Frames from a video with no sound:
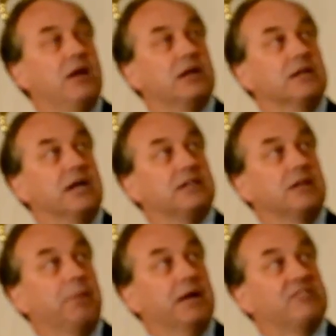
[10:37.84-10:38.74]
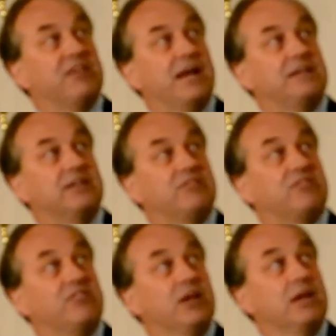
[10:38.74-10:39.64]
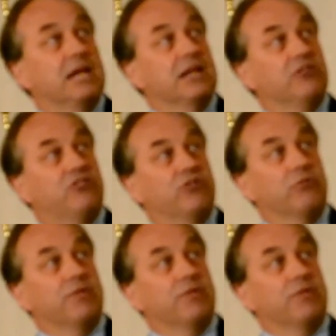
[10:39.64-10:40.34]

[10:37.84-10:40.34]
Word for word: conducted by scientists into